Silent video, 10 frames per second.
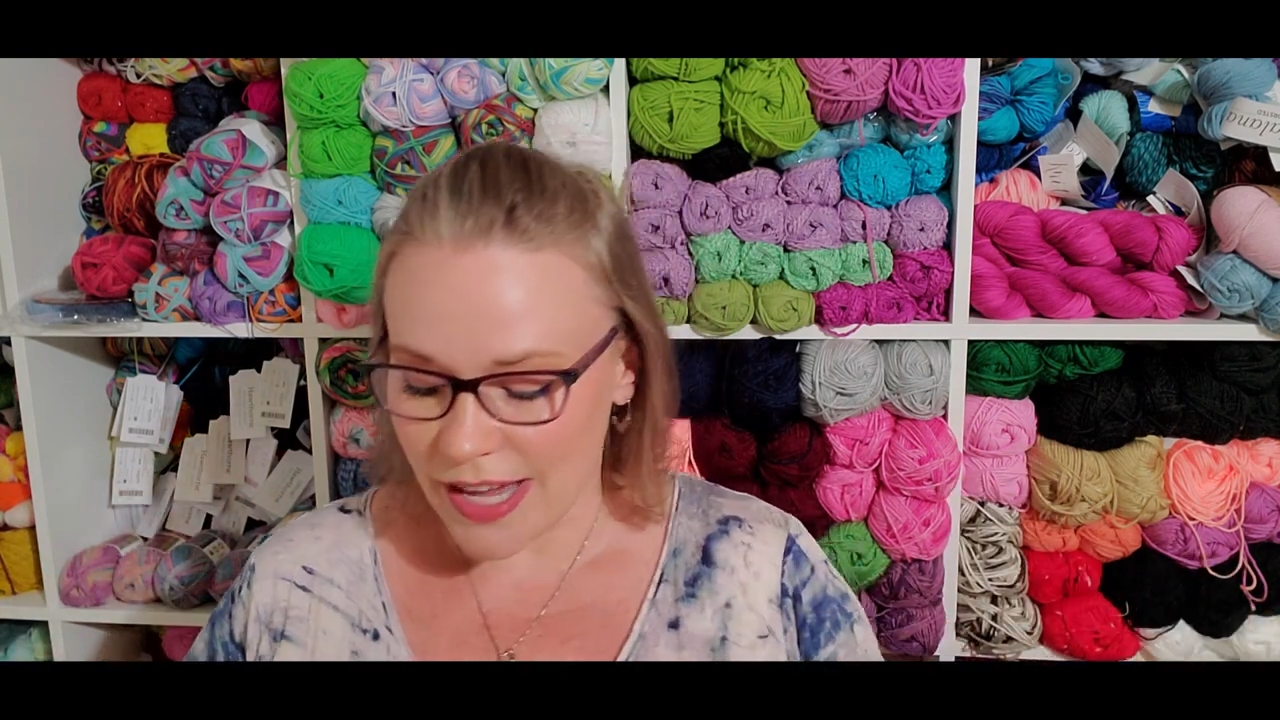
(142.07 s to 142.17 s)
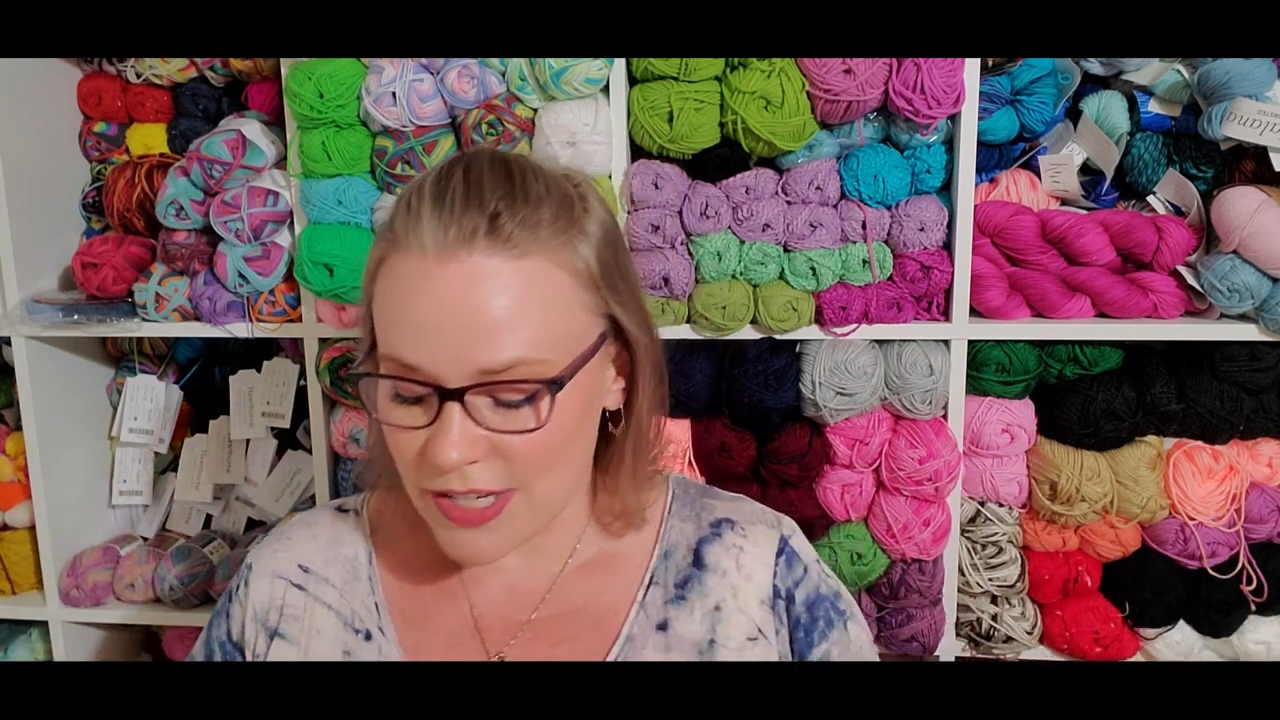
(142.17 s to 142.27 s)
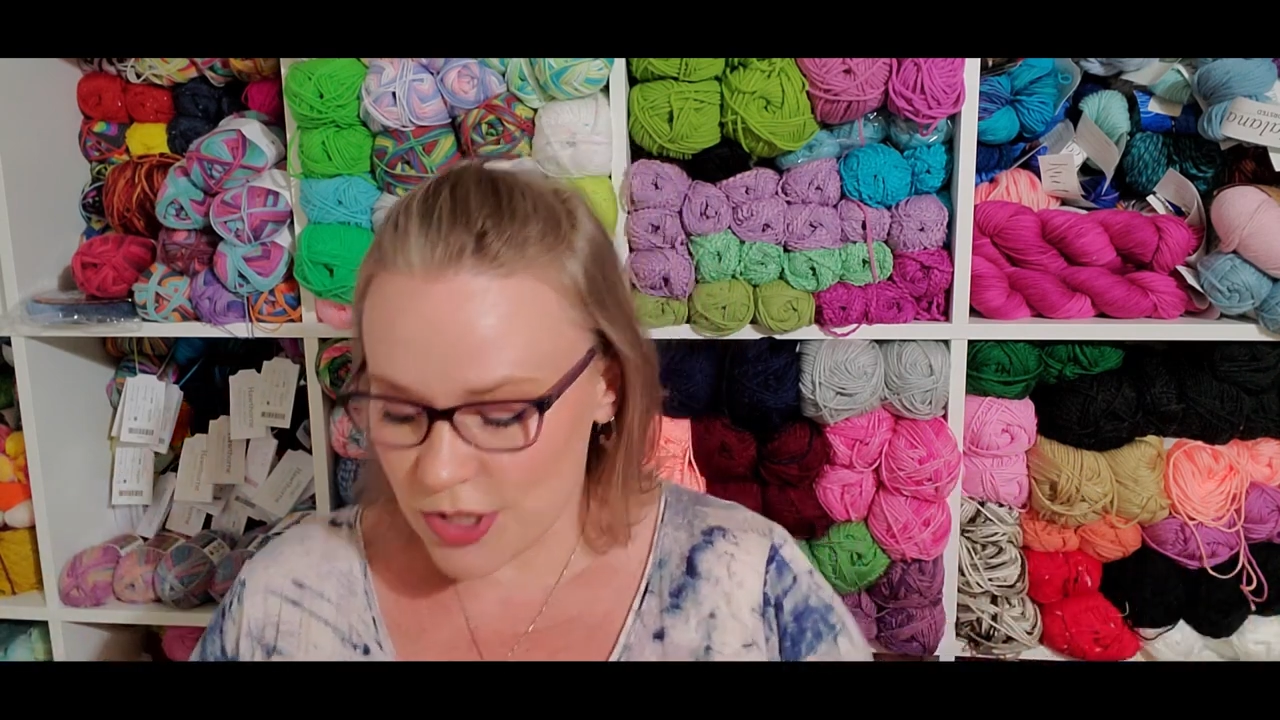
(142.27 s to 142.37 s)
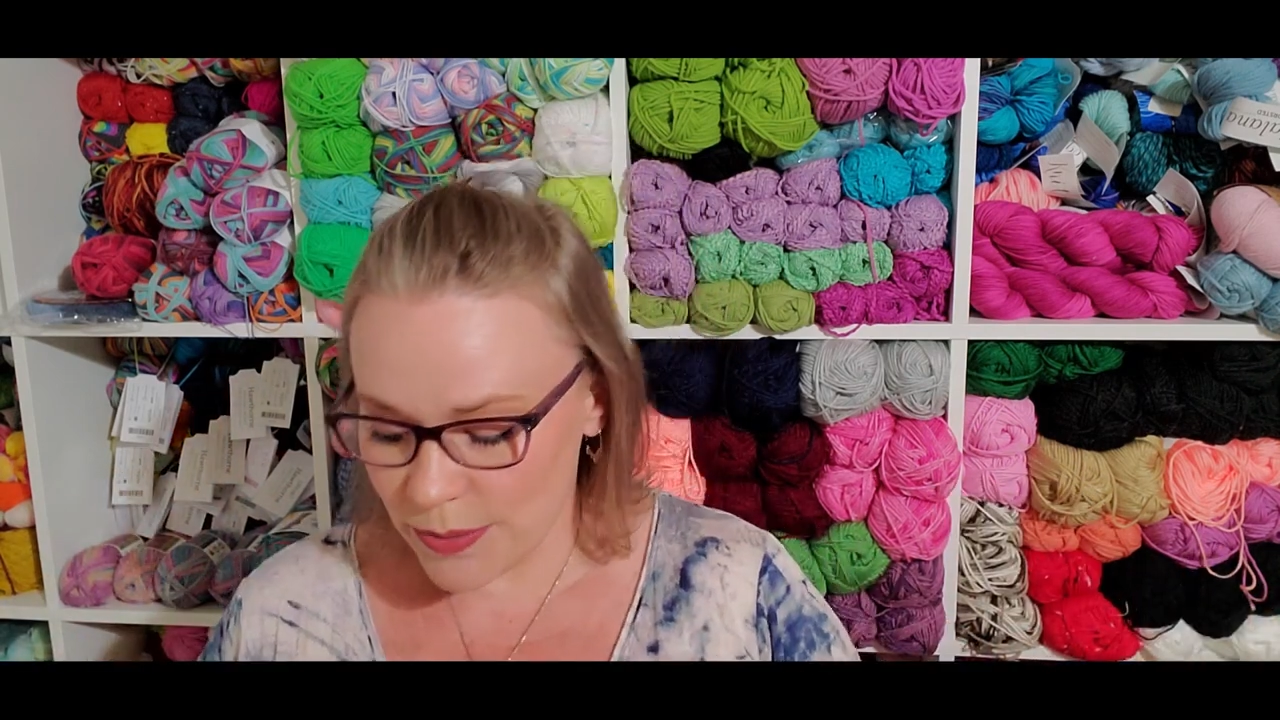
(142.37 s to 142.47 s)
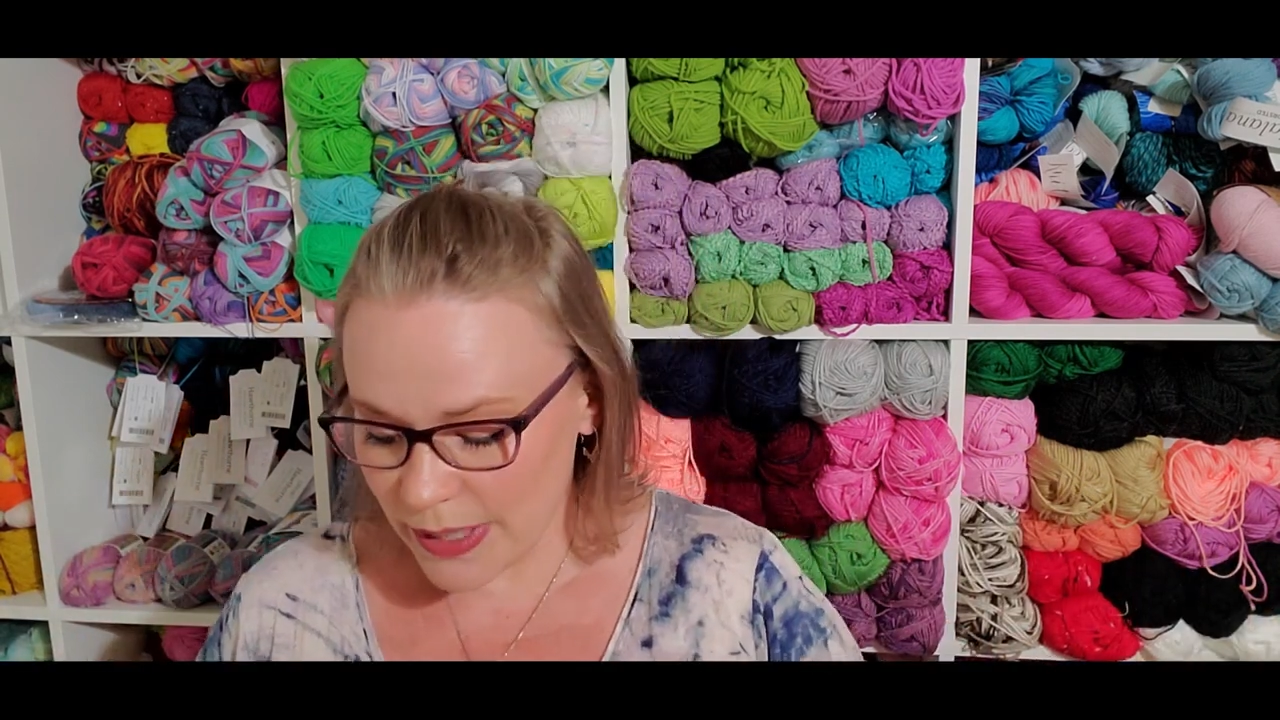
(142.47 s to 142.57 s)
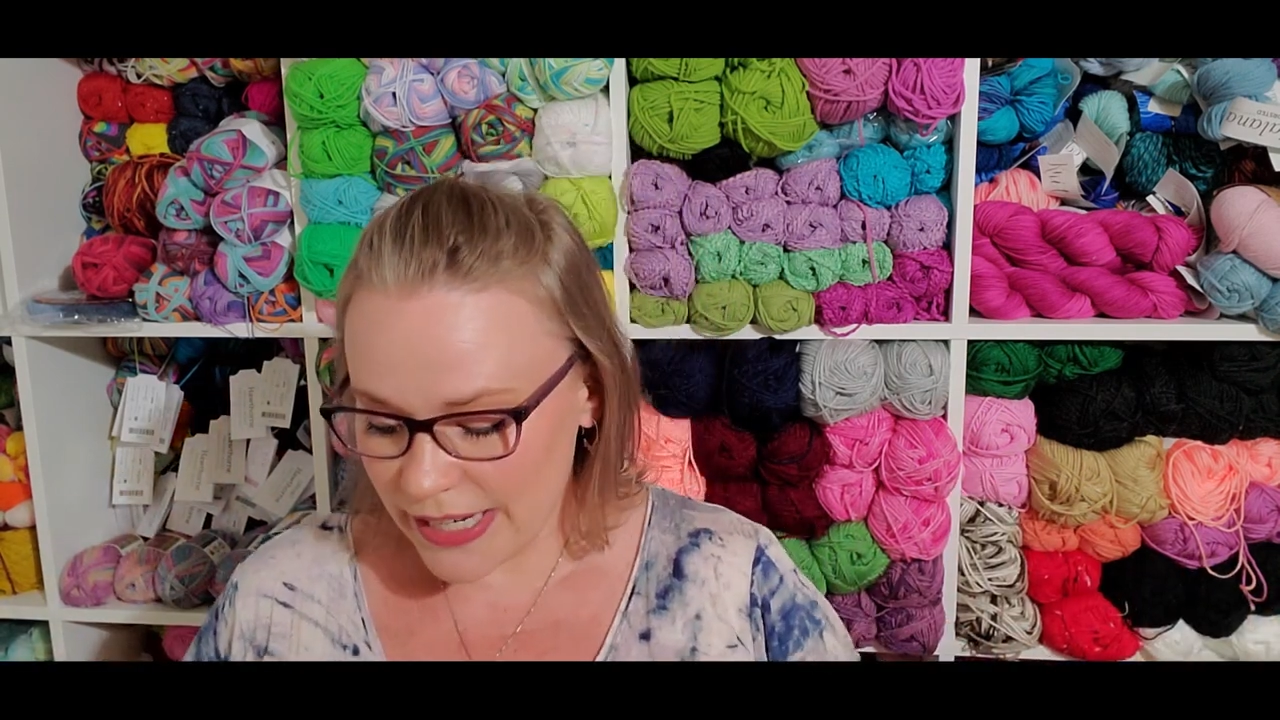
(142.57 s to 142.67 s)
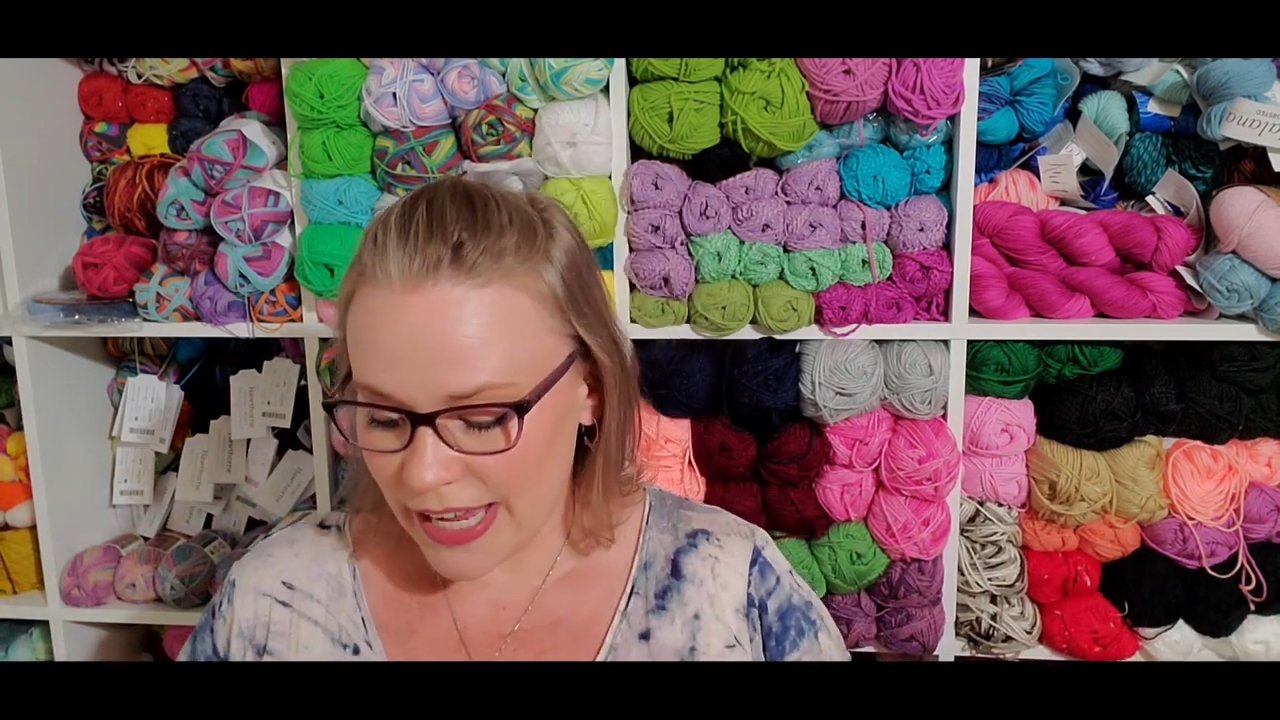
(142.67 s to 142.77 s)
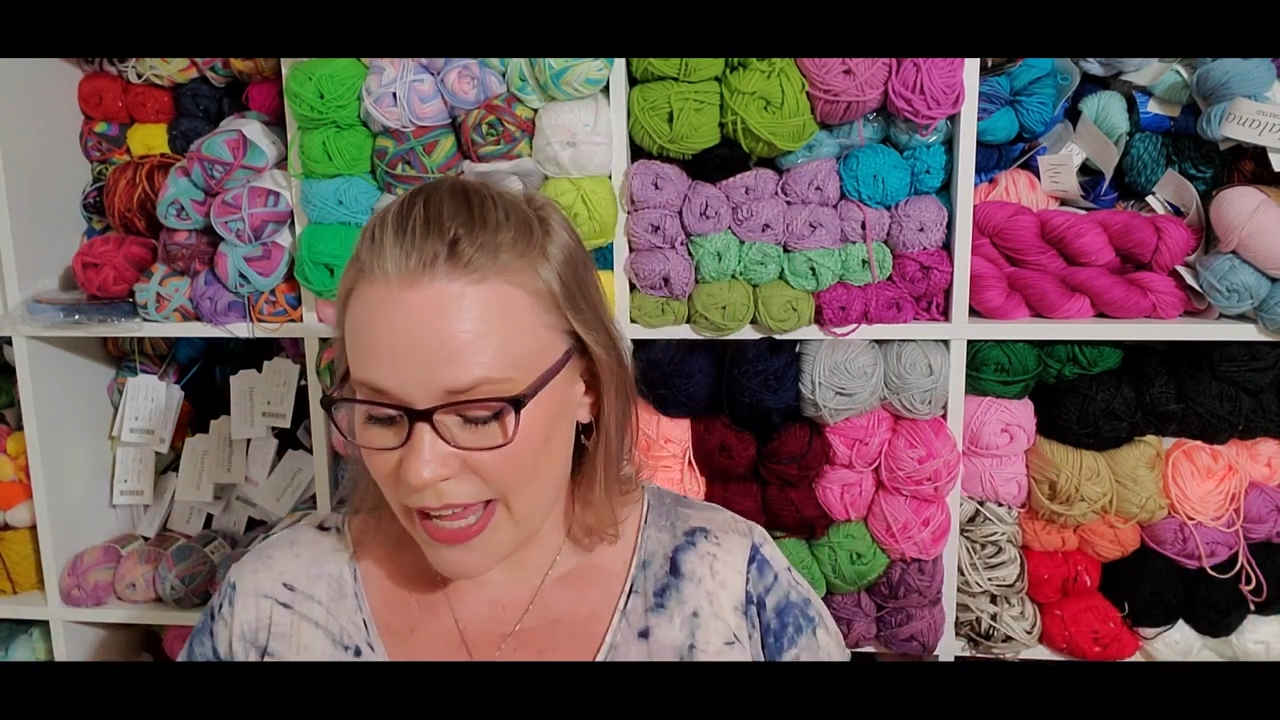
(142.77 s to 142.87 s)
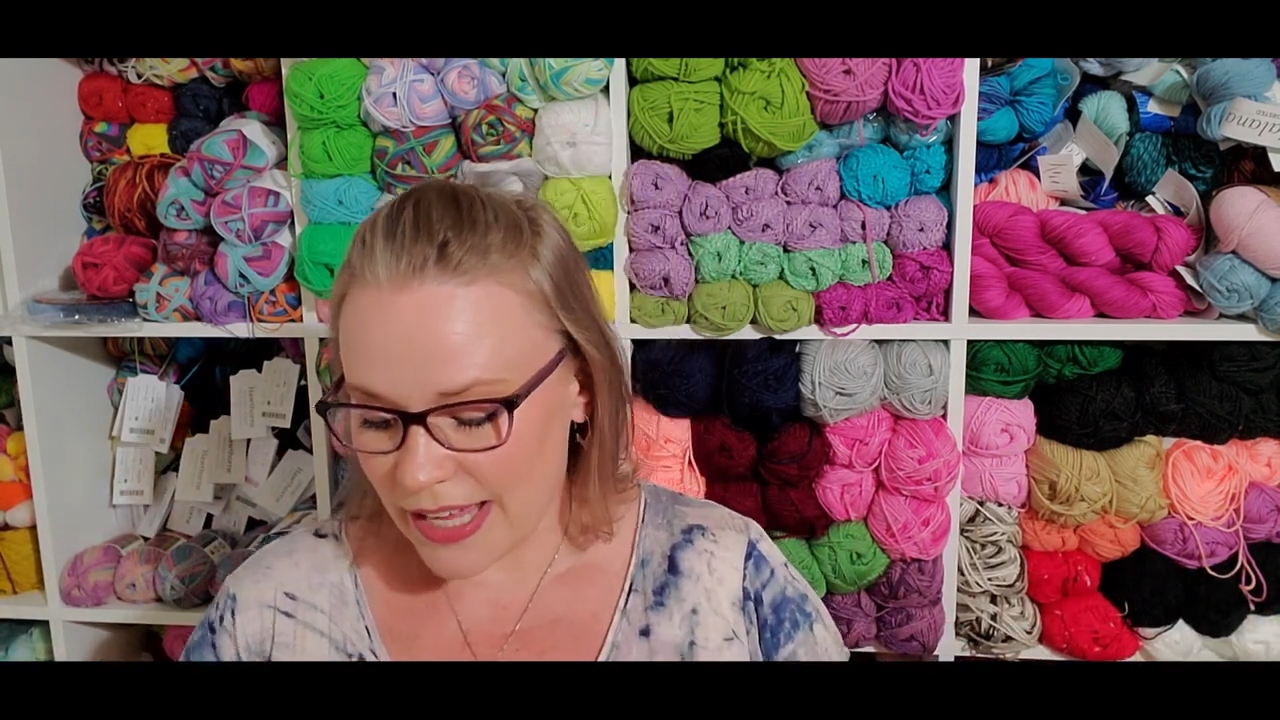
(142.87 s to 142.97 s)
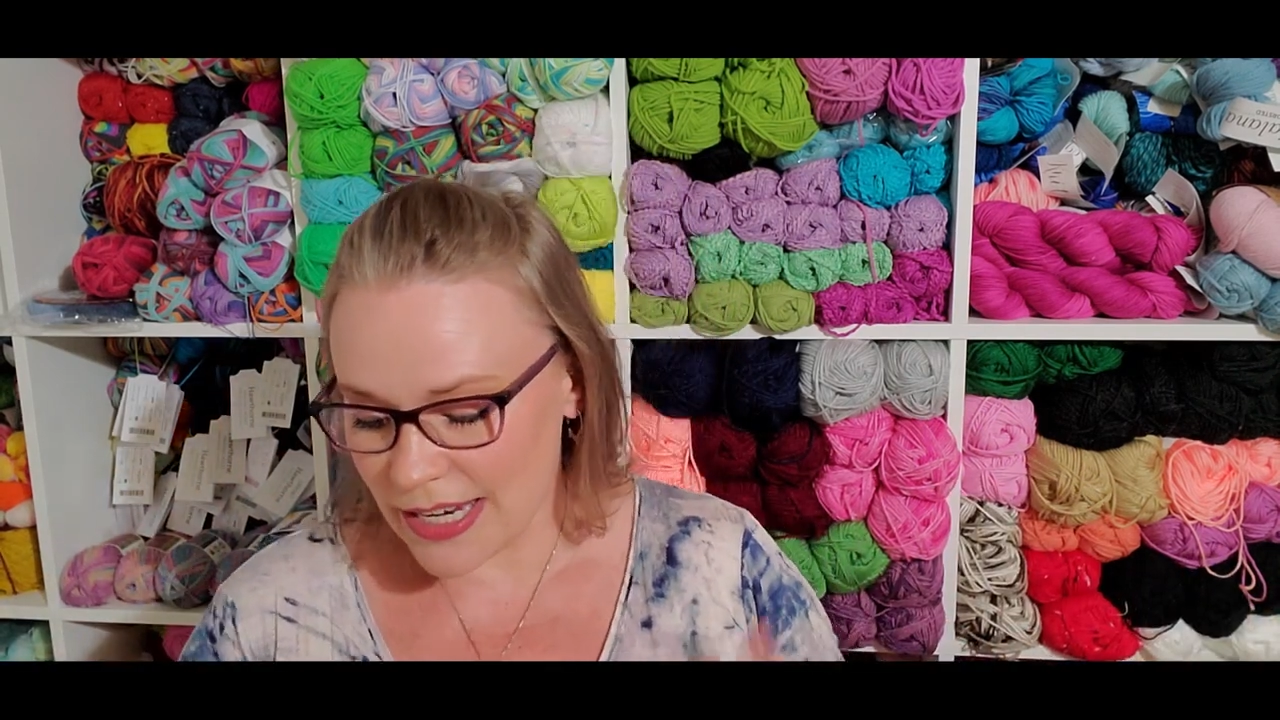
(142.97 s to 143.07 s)
I do want to
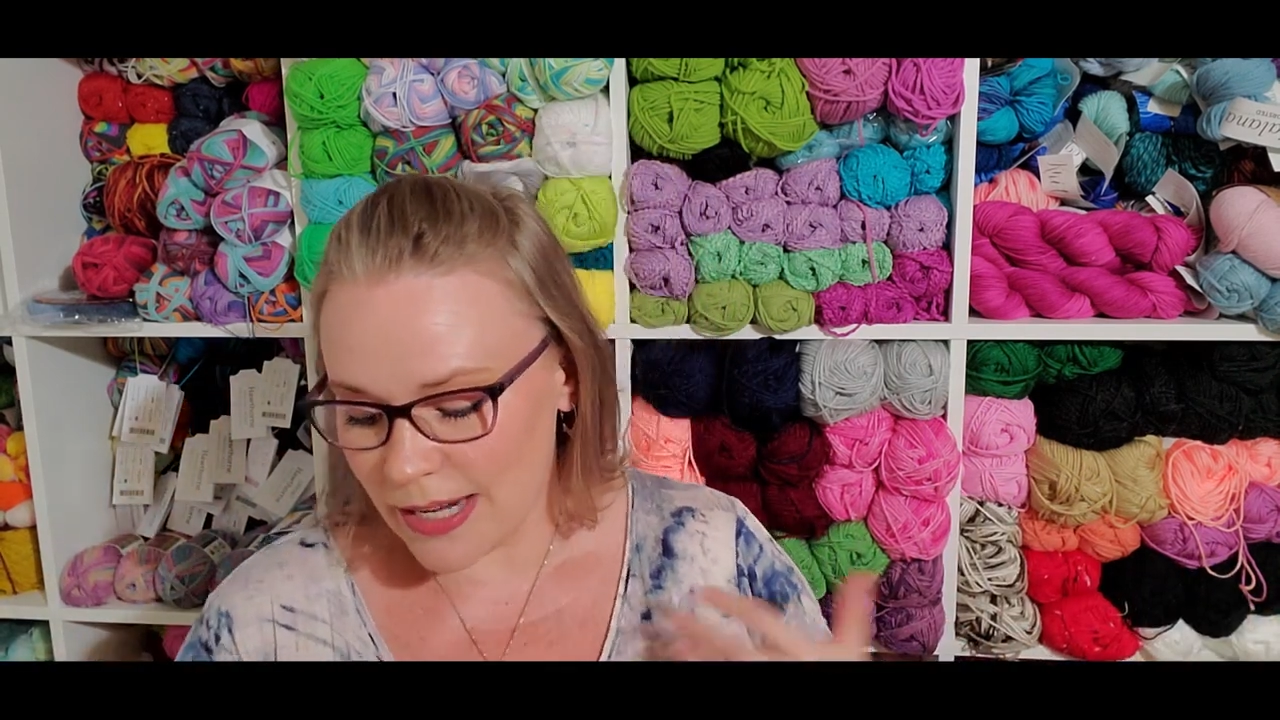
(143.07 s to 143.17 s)
get